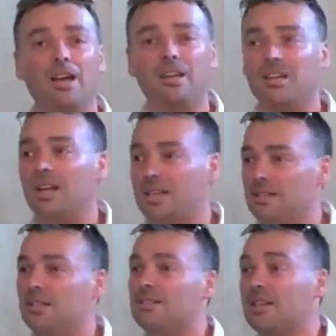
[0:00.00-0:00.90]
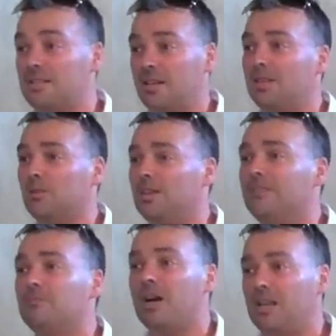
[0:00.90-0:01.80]
realized this, I start to
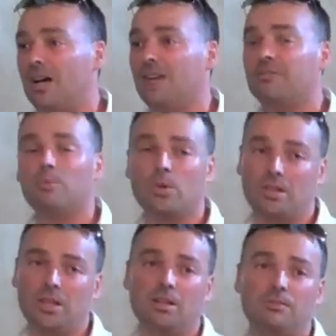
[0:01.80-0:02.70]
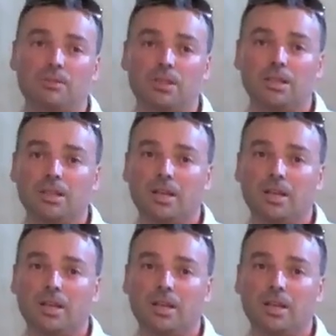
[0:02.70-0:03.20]
live my life more carefully,